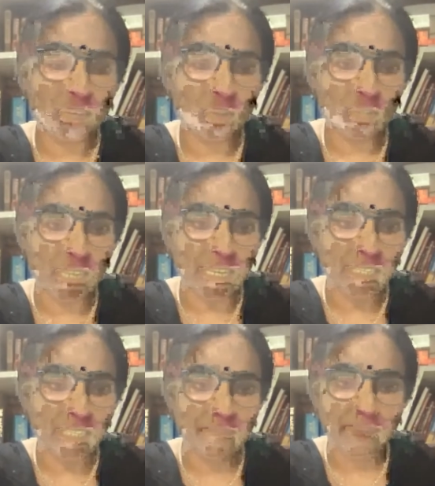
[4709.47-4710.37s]
cannot
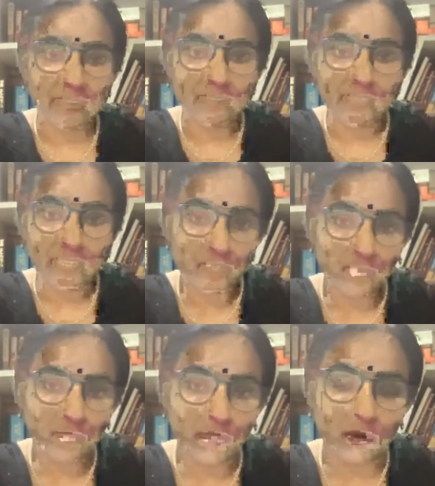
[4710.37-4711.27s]
end this final
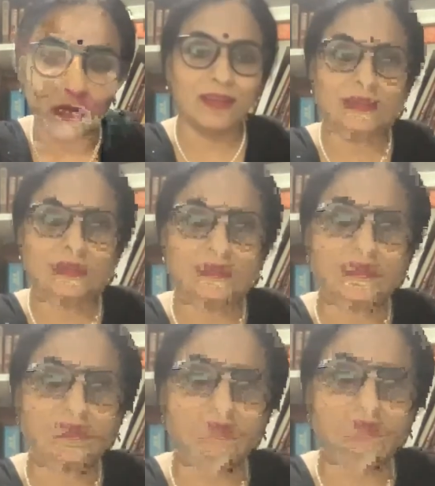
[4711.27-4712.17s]
session without
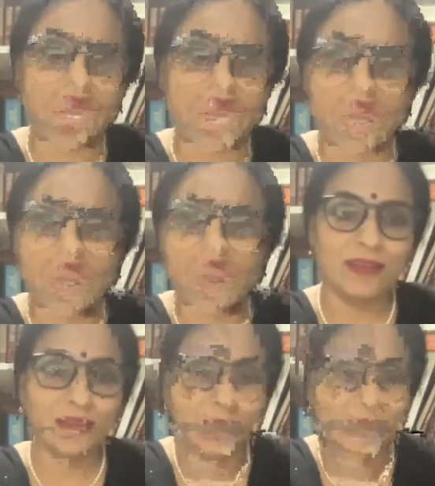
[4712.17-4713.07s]
asking Professor
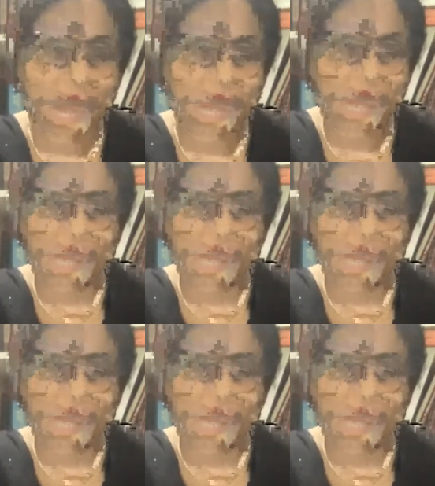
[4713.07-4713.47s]
McLeod,